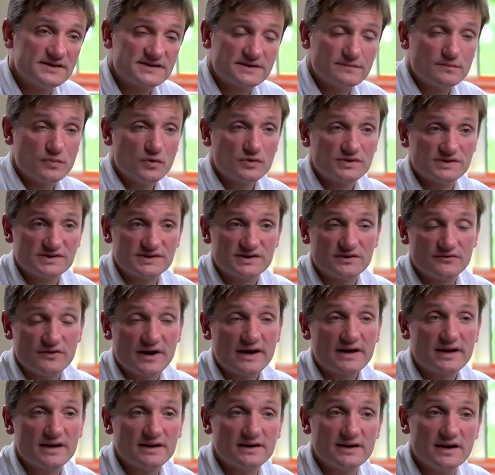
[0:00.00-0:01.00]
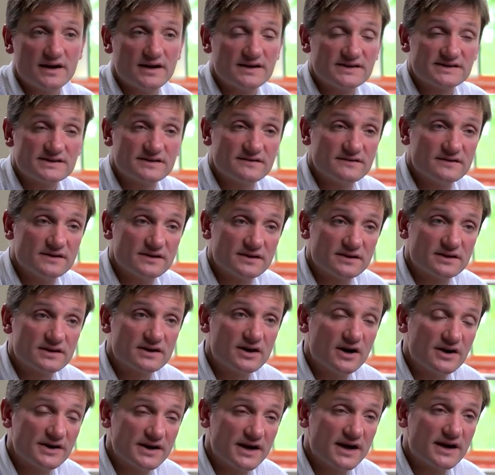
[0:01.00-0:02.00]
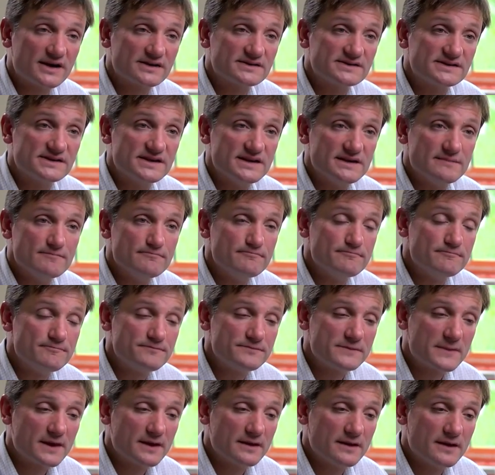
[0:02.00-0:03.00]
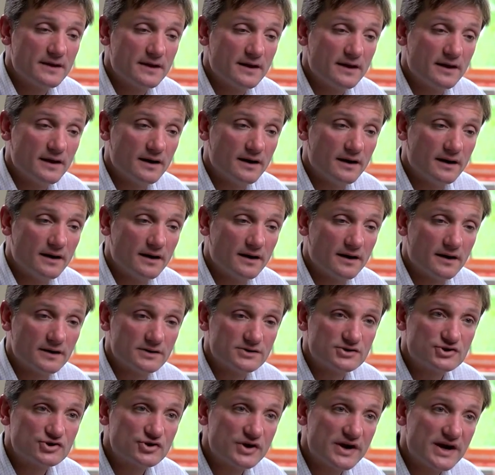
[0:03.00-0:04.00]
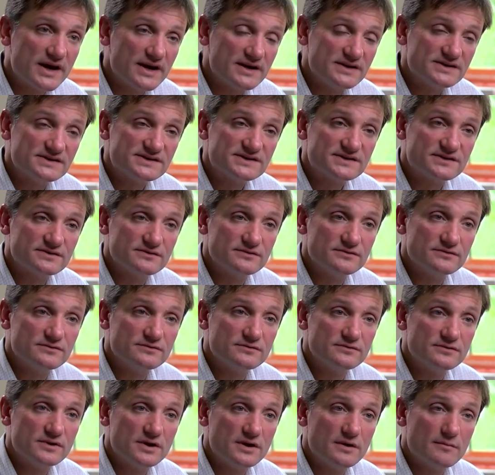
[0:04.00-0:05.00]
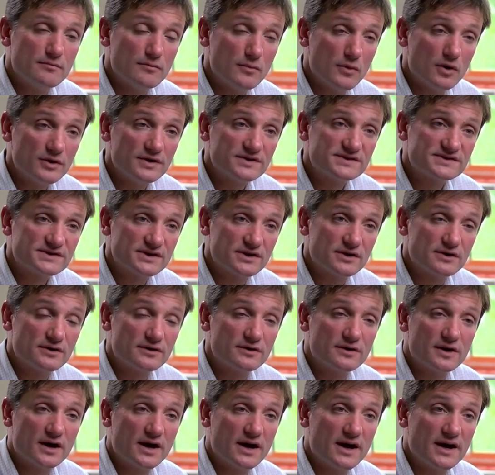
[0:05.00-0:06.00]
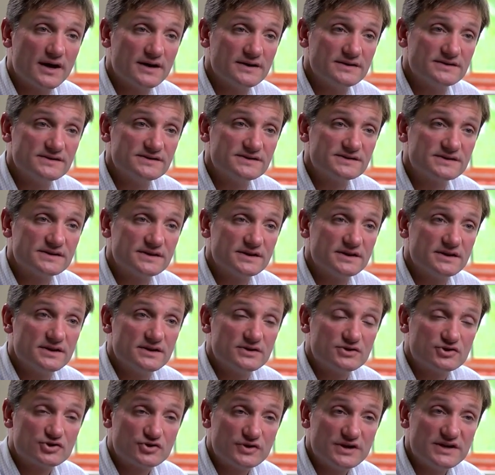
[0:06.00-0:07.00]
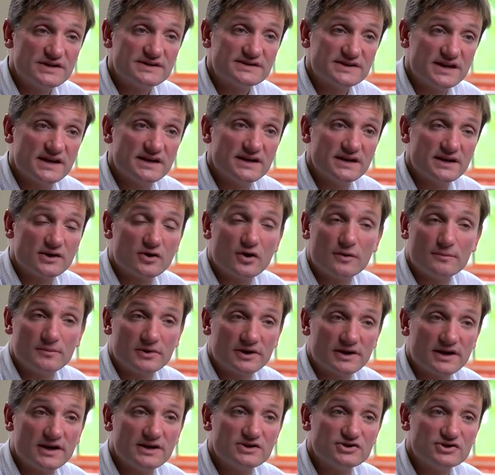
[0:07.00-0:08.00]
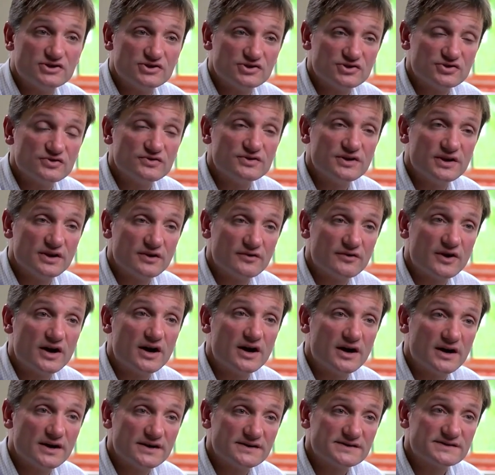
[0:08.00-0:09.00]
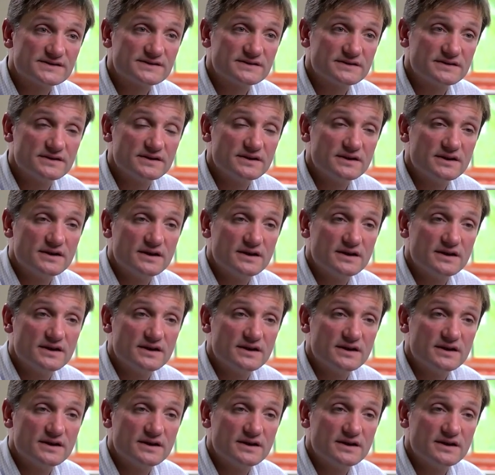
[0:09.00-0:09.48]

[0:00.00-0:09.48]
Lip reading: It's important to recognize that the cardiac team are trained to monitor and treat any complications should they arise.